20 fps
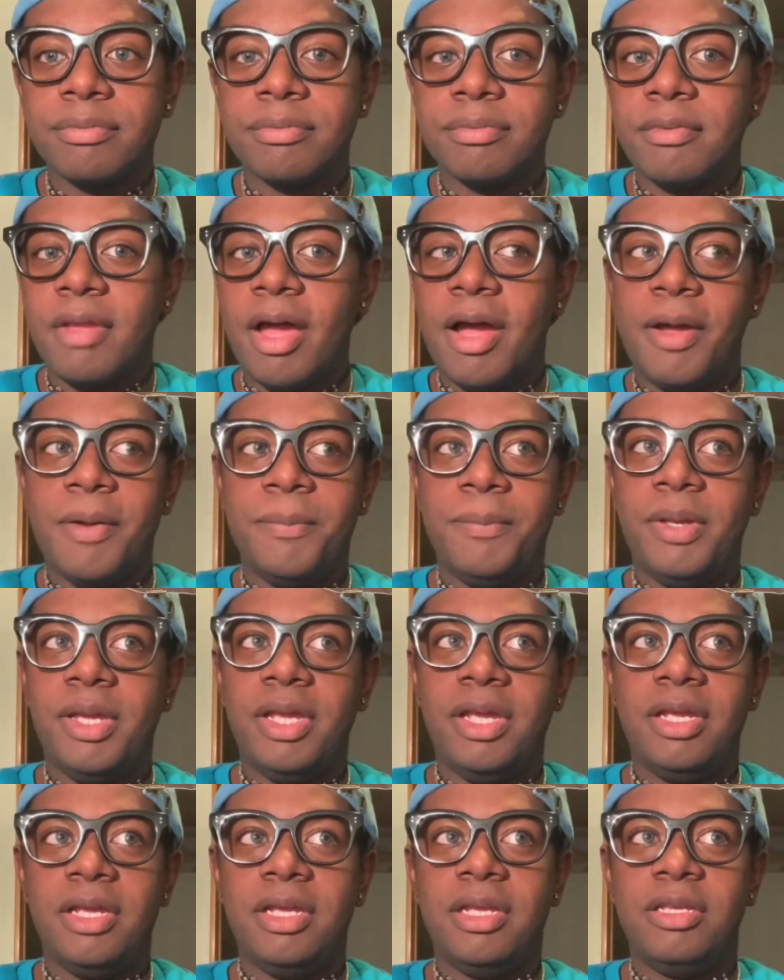I
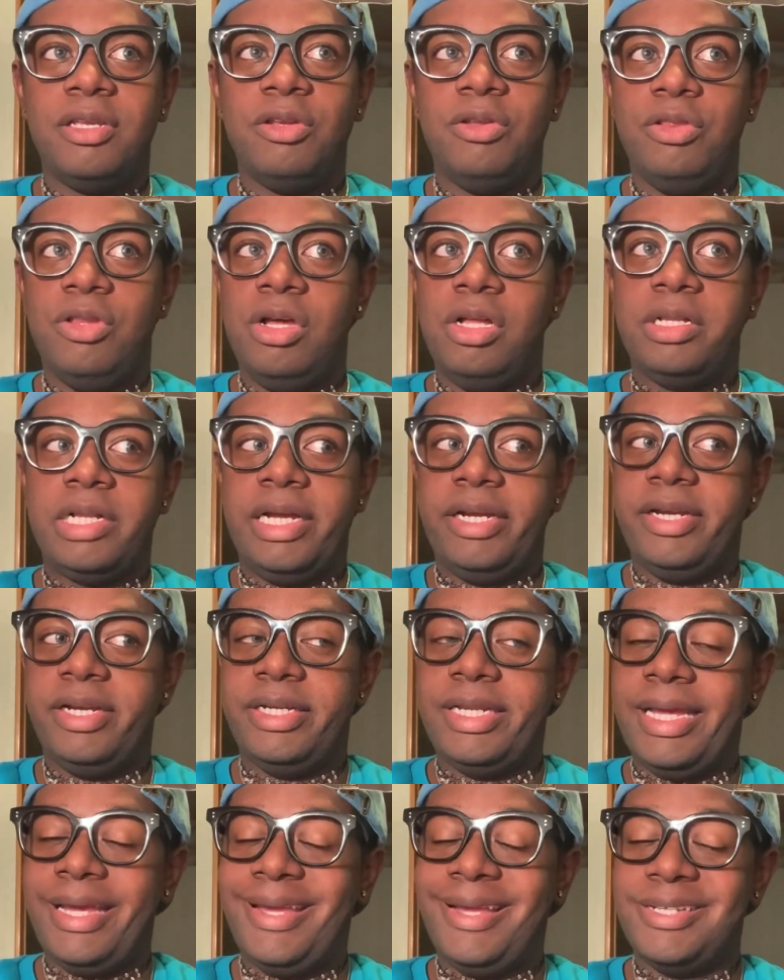mean, you look like your
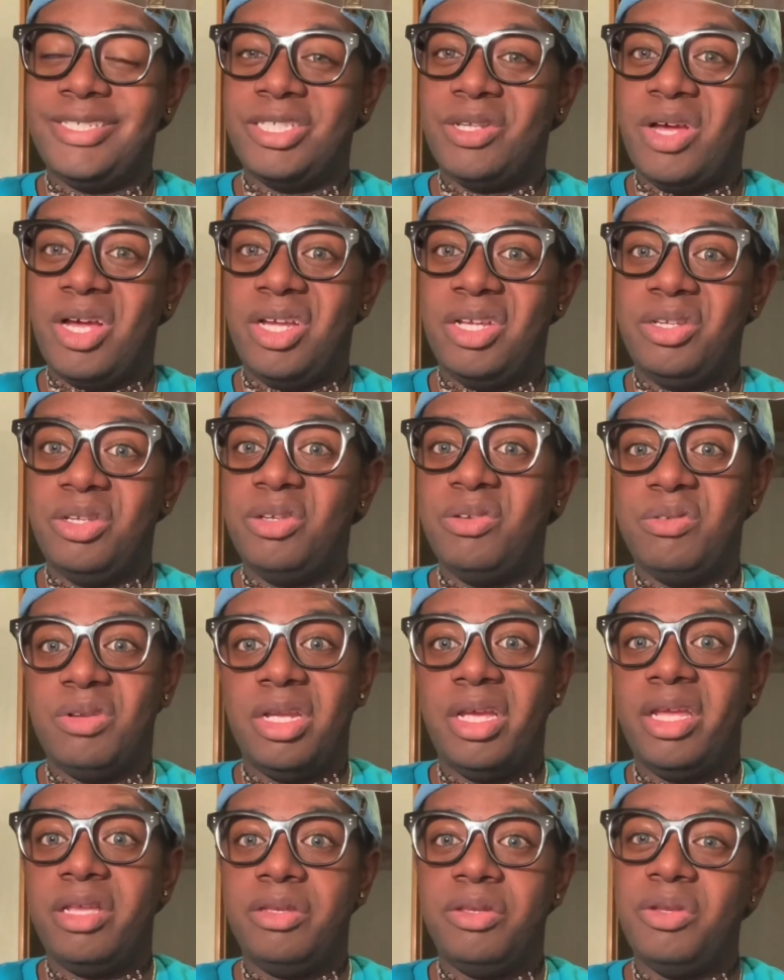dad, so
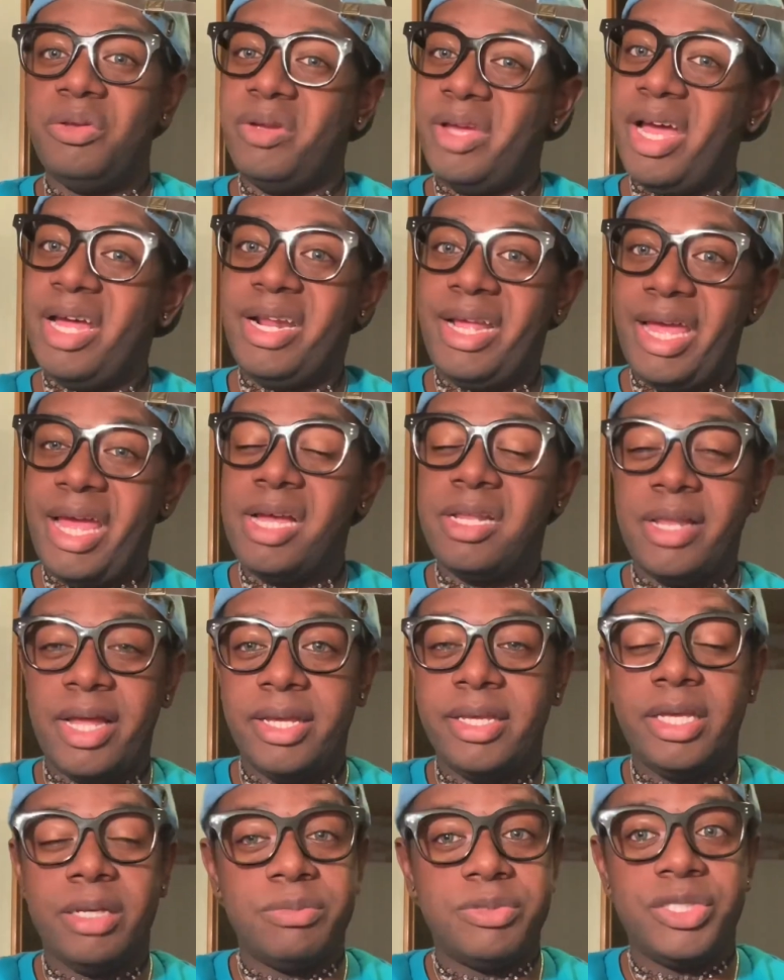you kind of act
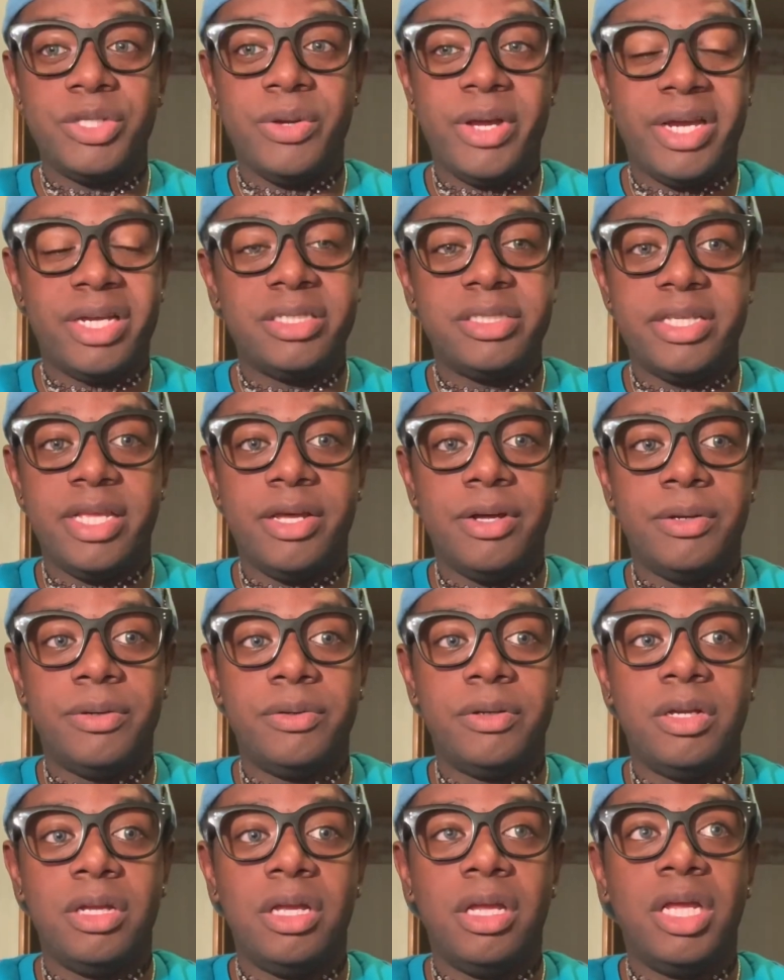like him too, I could tell.
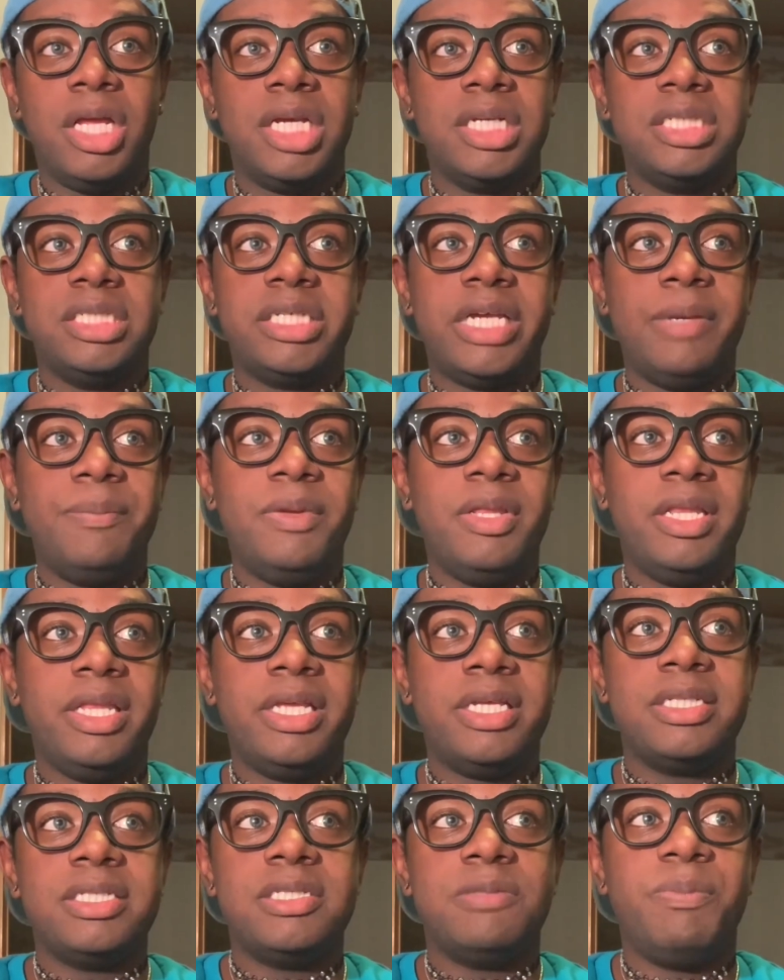Jamie
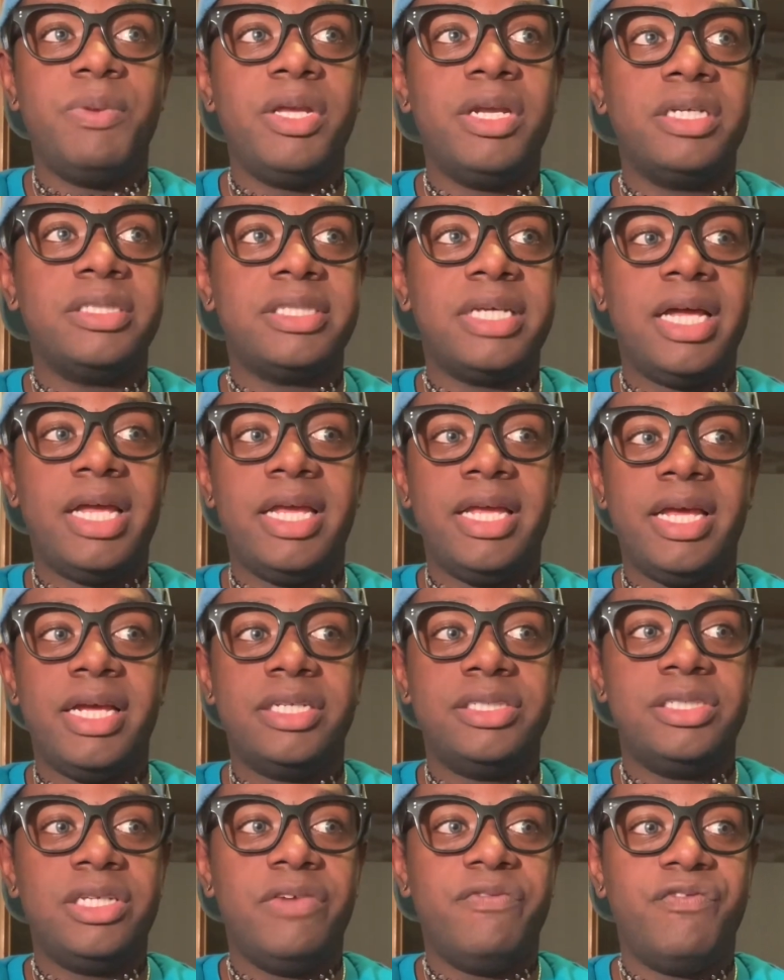Lynn Spears, I ain't got
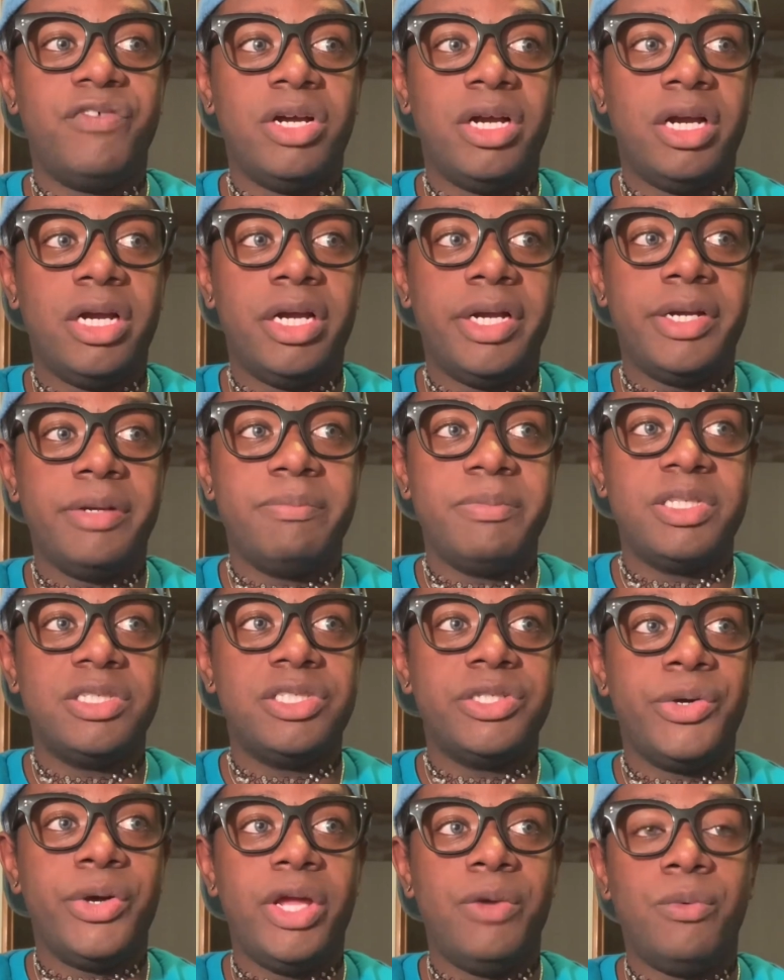shit for her. Miss
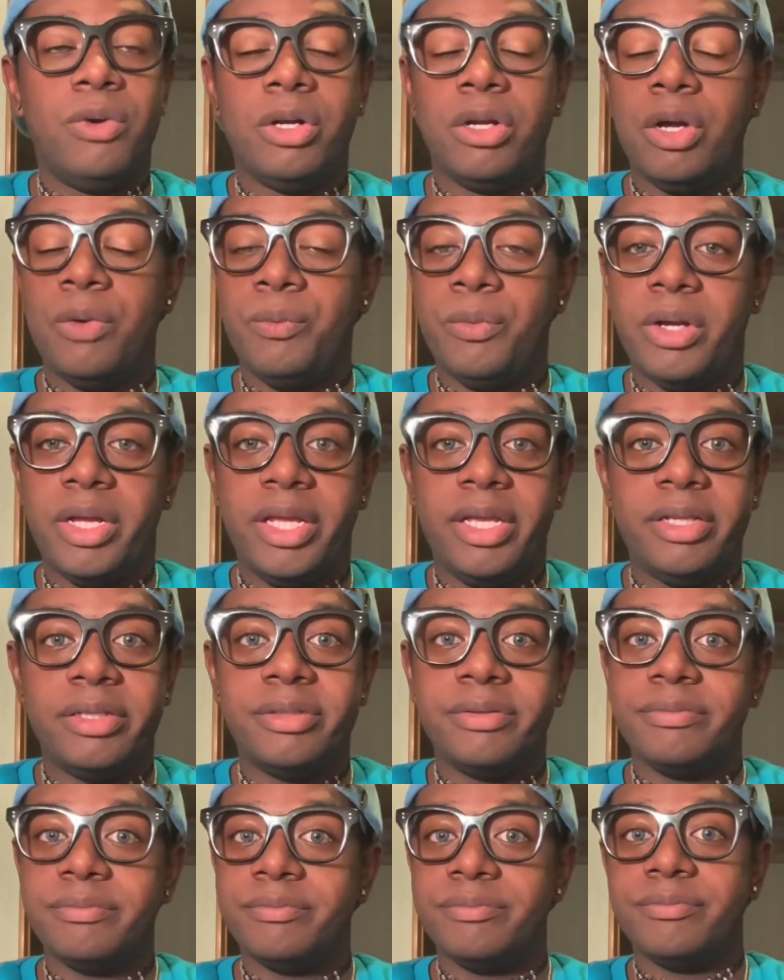Zoe 101,
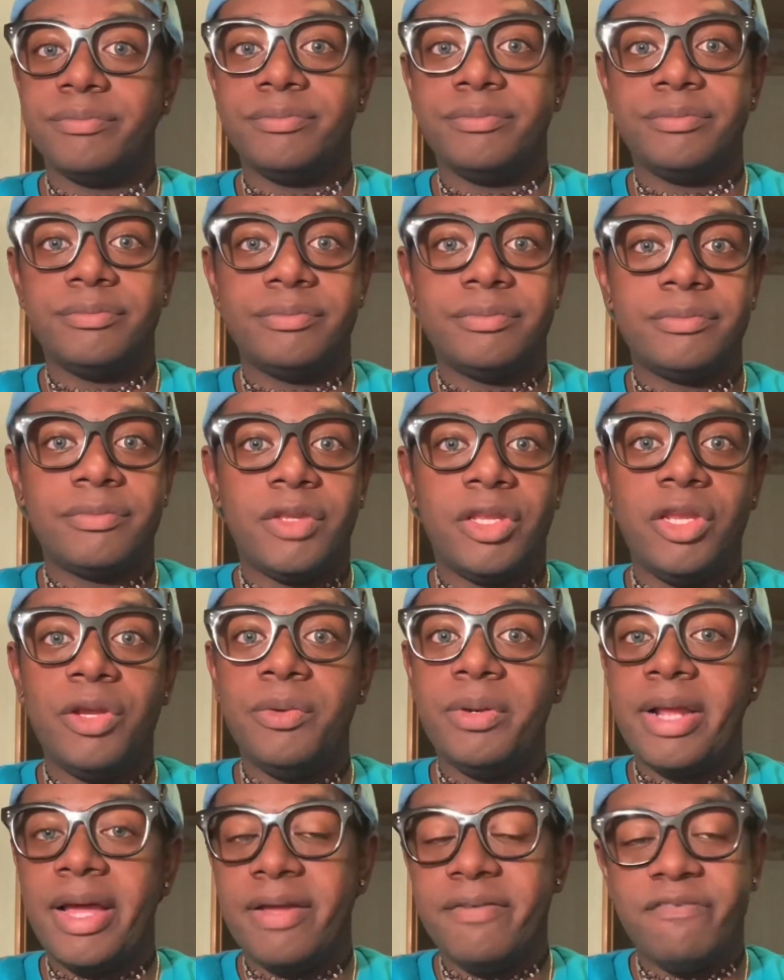you
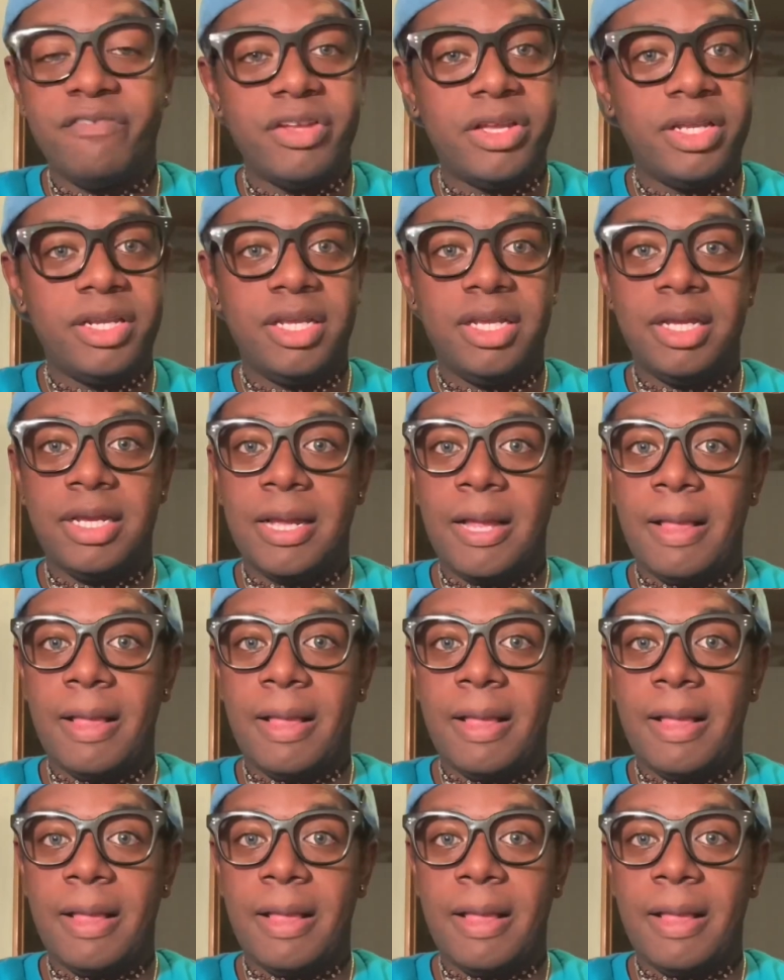not funny.